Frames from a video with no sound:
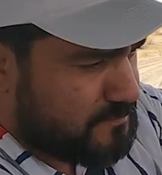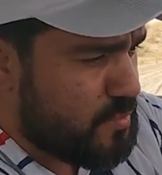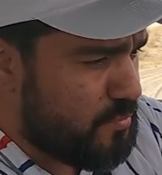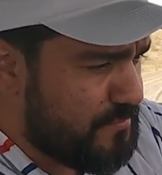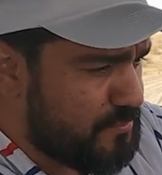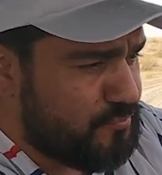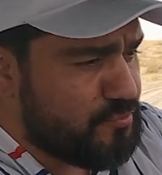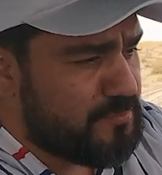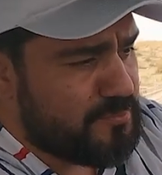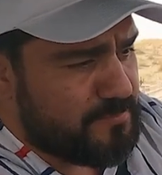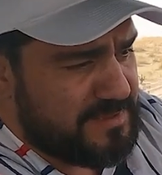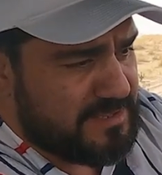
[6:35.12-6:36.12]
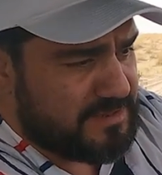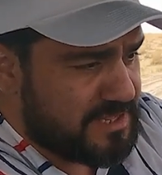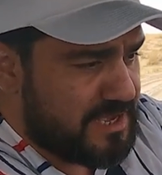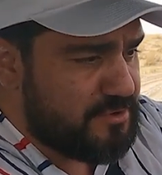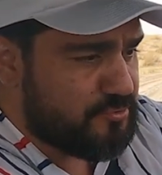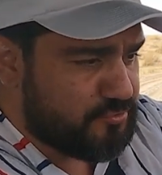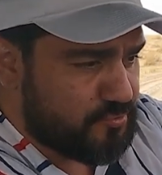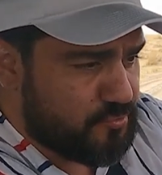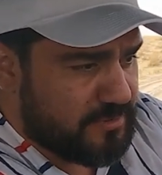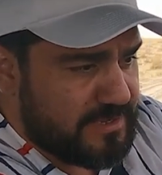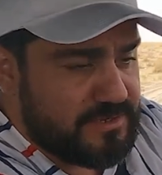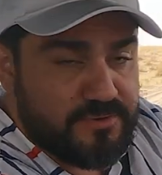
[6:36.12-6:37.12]
with your turbo PSI, your
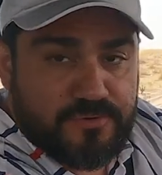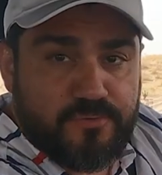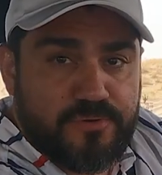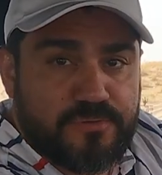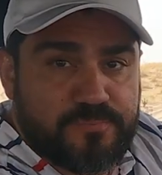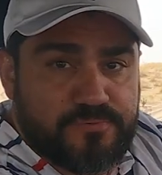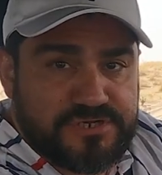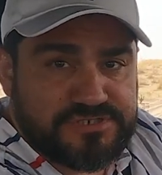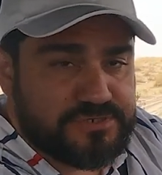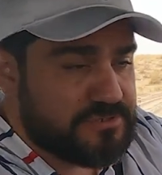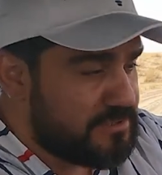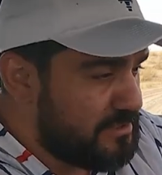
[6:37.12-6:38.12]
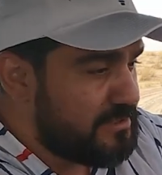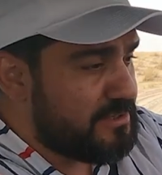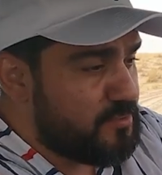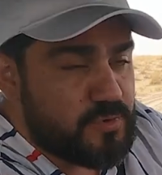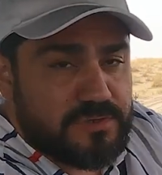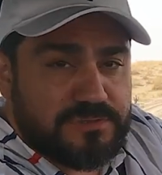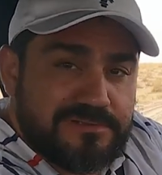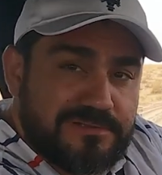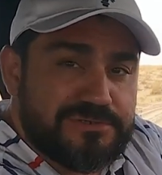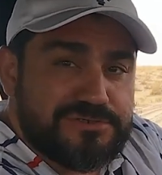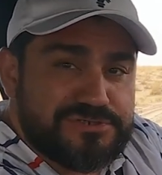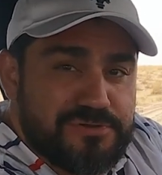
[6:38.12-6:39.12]
torque, and your oil pressure. We'll
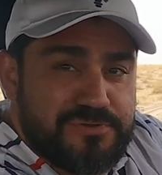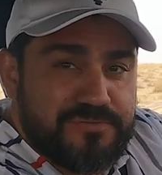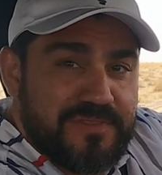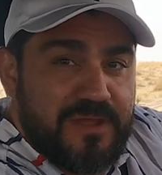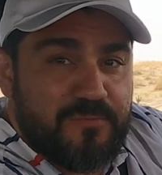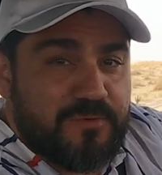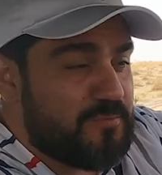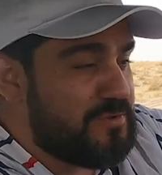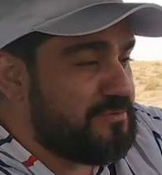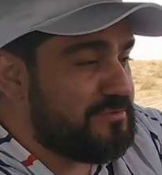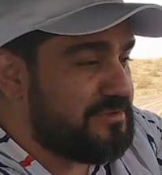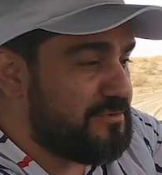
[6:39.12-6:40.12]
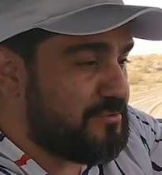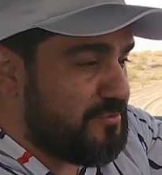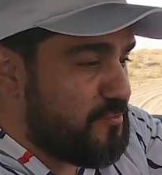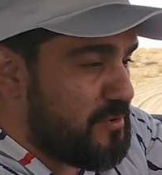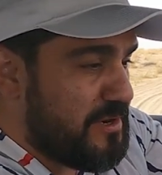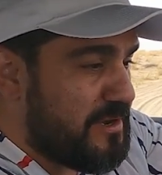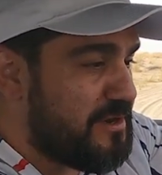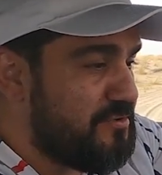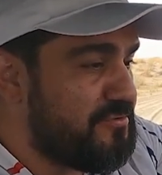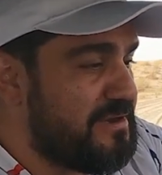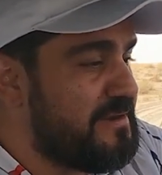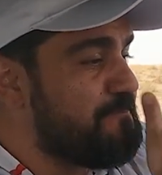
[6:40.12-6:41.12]
show you that when we do the 0 to
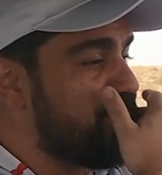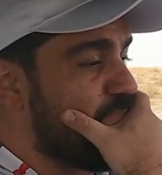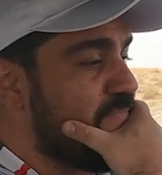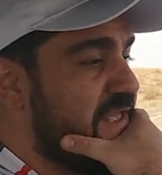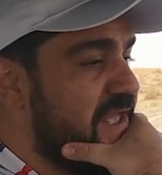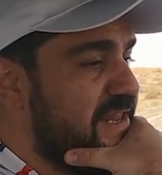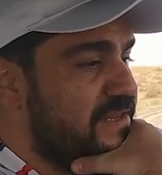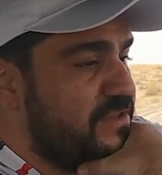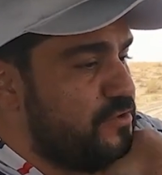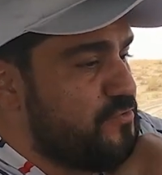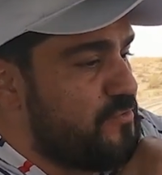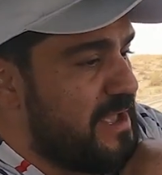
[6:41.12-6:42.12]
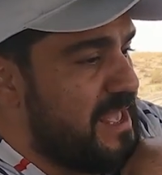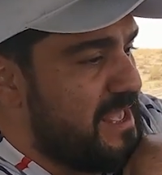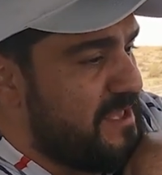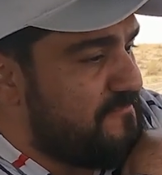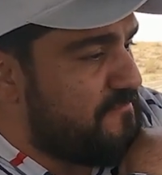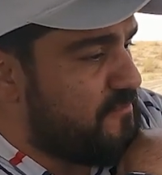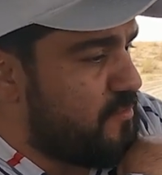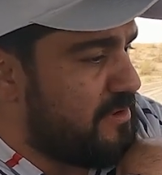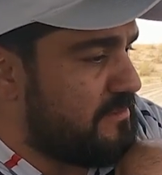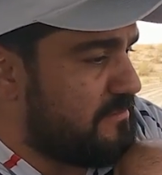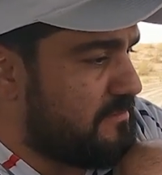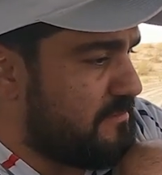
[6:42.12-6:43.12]
100. Then you have, well,